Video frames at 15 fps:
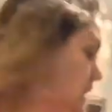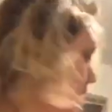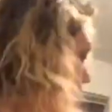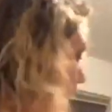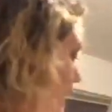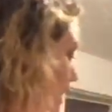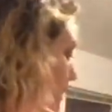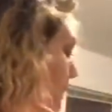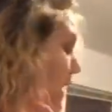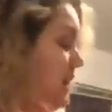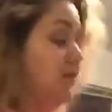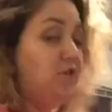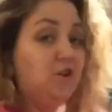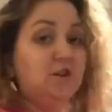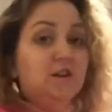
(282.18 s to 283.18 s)
Um, and
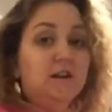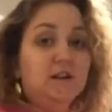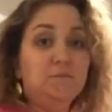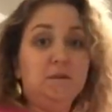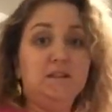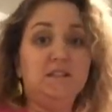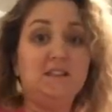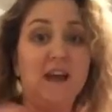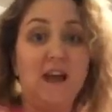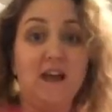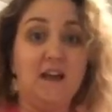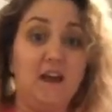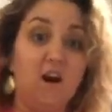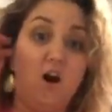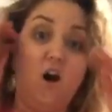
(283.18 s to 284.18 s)
if you're gonna be
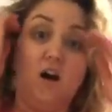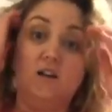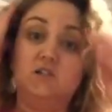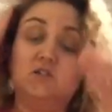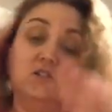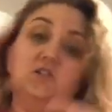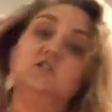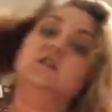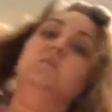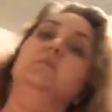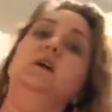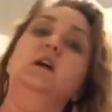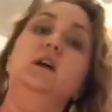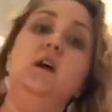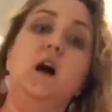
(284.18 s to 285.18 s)
staying at a hostel or
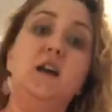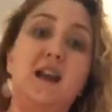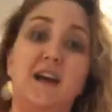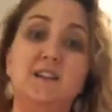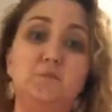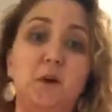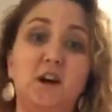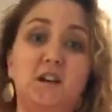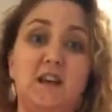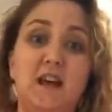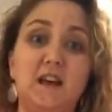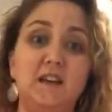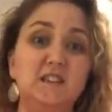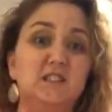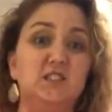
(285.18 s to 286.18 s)
something, a nice pair of
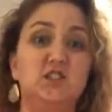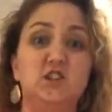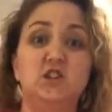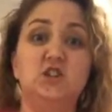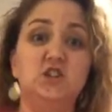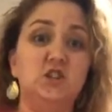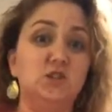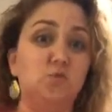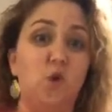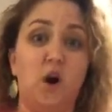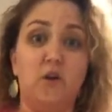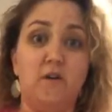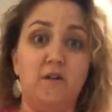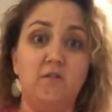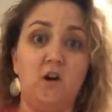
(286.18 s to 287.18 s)
leggings is good to just
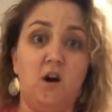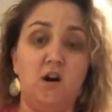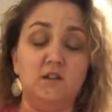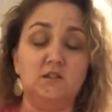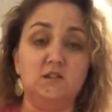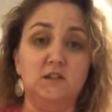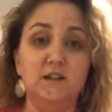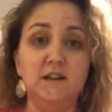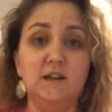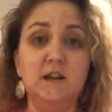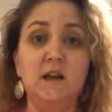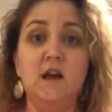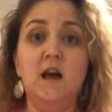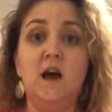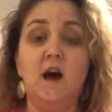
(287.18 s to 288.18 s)
walk around the hostel in,
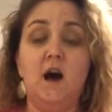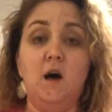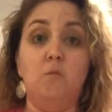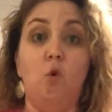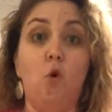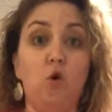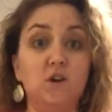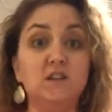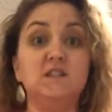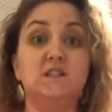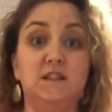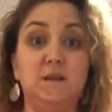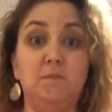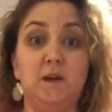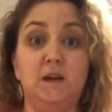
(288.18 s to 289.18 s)
um, or
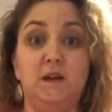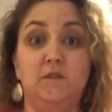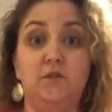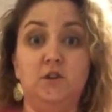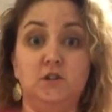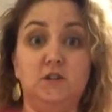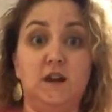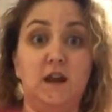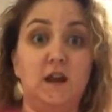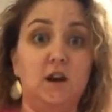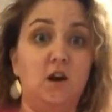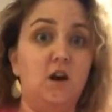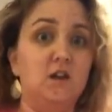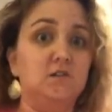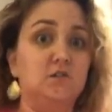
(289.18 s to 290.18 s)
sleep in if you're staying in
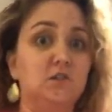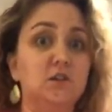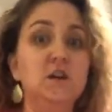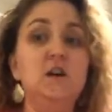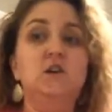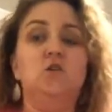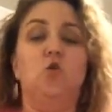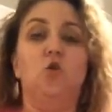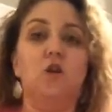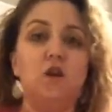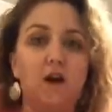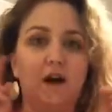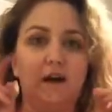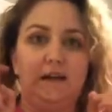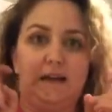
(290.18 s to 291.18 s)
a hostel or
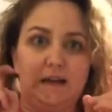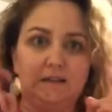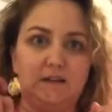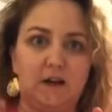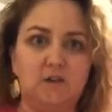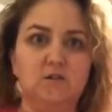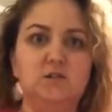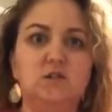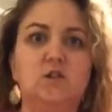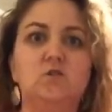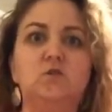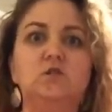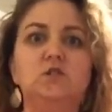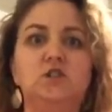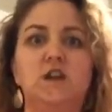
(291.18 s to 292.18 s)
a guest house.
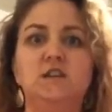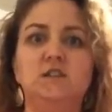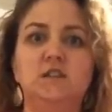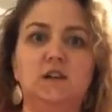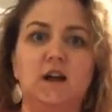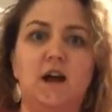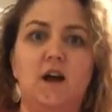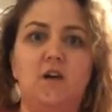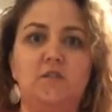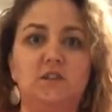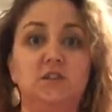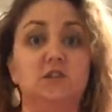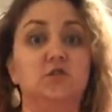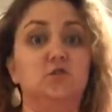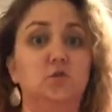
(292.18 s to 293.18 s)
So Jason and I
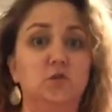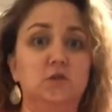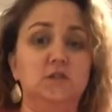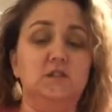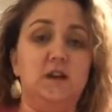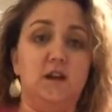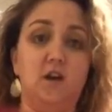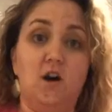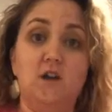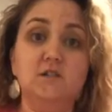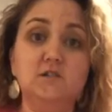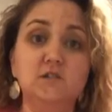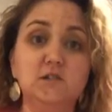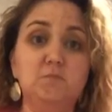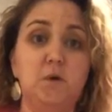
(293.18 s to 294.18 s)
obviously are too old to stay in
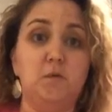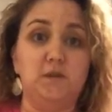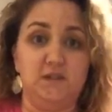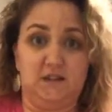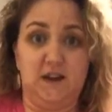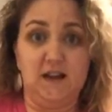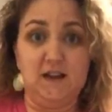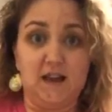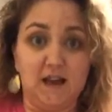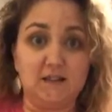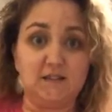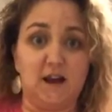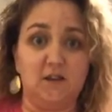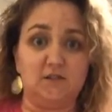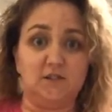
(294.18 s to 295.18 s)
hostels, but we stay in guest
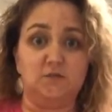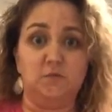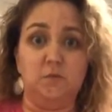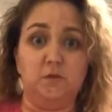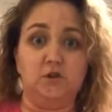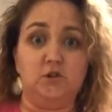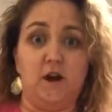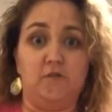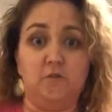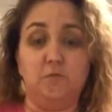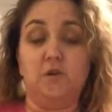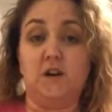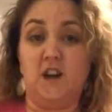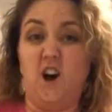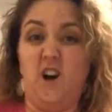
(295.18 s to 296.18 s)
houses when we travel
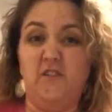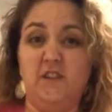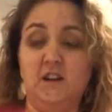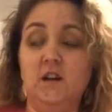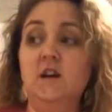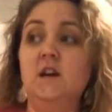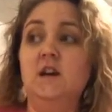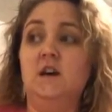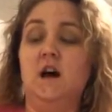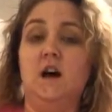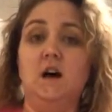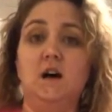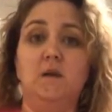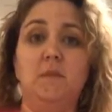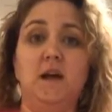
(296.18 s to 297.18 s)
pretty often.
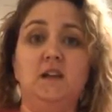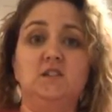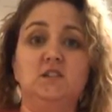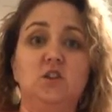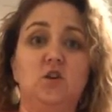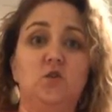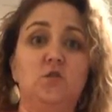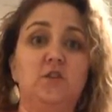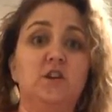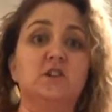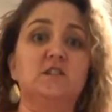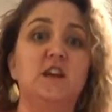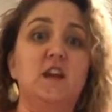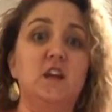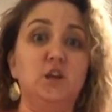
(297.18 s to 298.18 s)
Um, and so there's
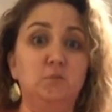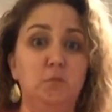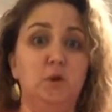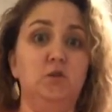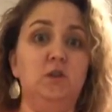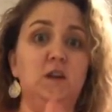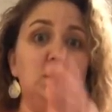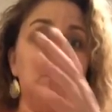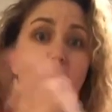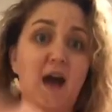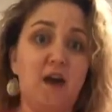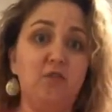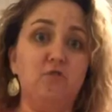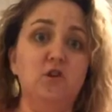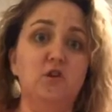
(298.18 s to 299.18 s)
like community
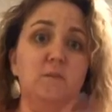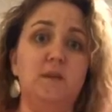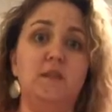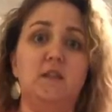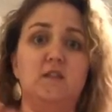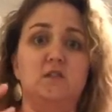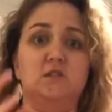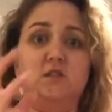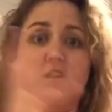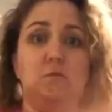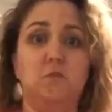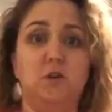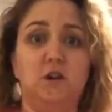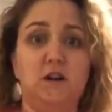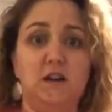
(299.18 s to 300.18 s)
bathroom, and then there's a
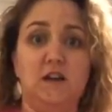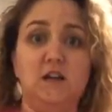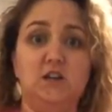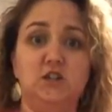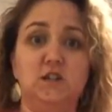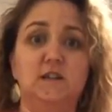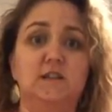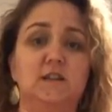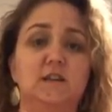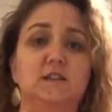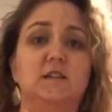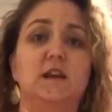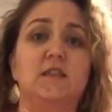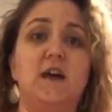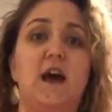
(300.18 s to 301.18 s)
community kitchen and things
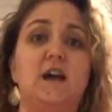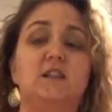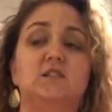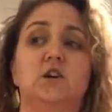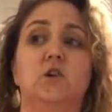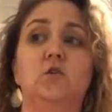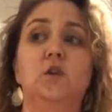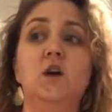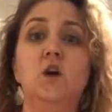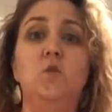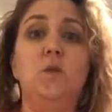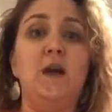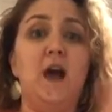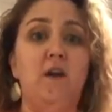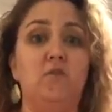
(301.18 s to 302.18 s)
like that. So
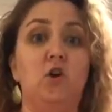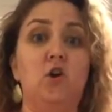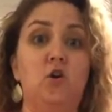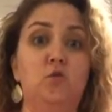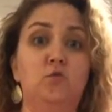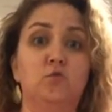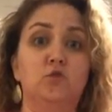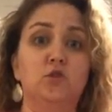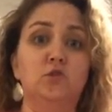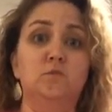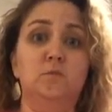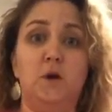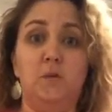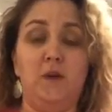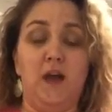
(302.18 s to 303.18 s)
we have our own room,
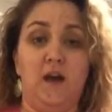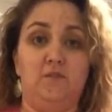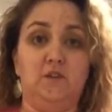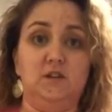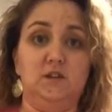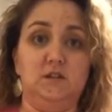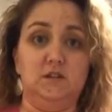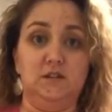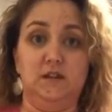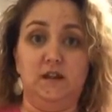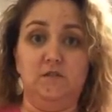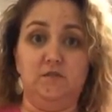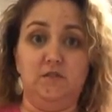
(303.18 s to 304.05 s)
but we have to leave